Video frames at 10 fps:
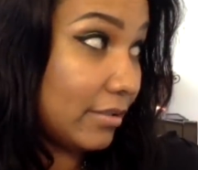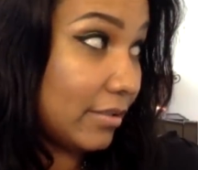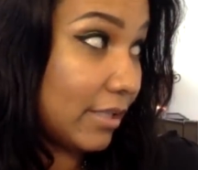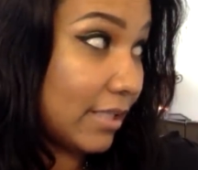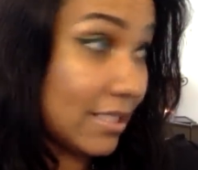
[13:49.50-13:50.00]

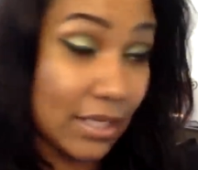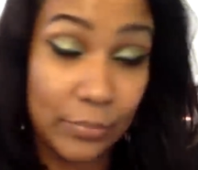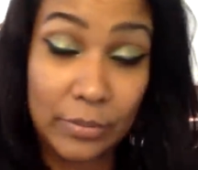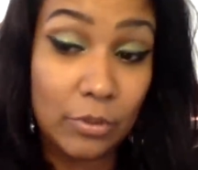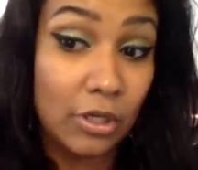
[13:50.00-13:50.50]
That that's how
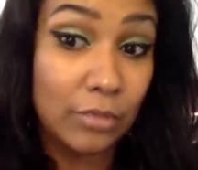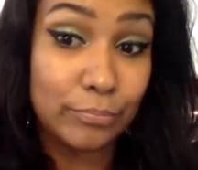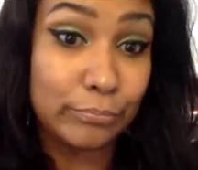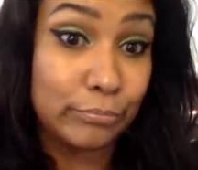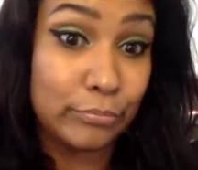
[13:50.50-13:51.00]
people are.
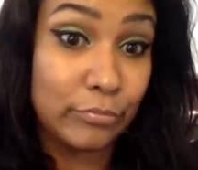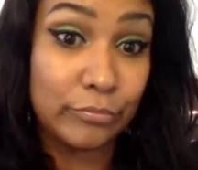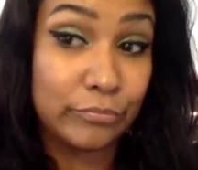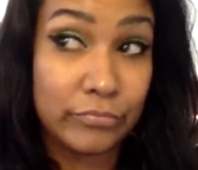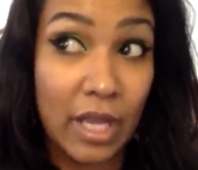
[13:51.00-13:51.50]
Mm
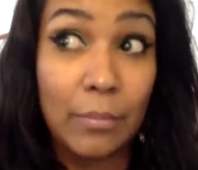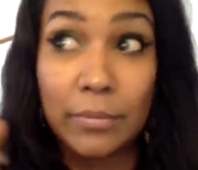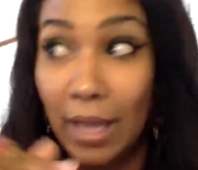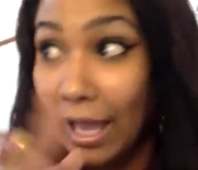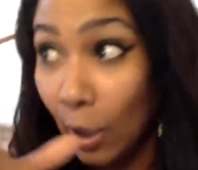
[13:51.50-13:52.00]
-mm. I'm
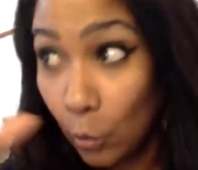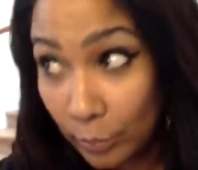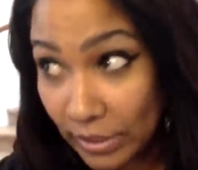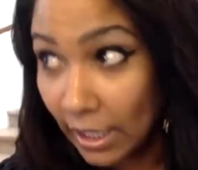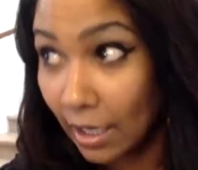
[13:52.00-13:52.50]
a. I will
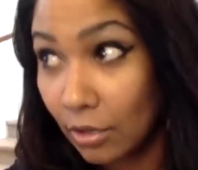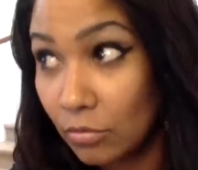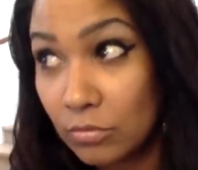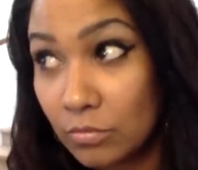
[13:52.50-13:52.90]
be out.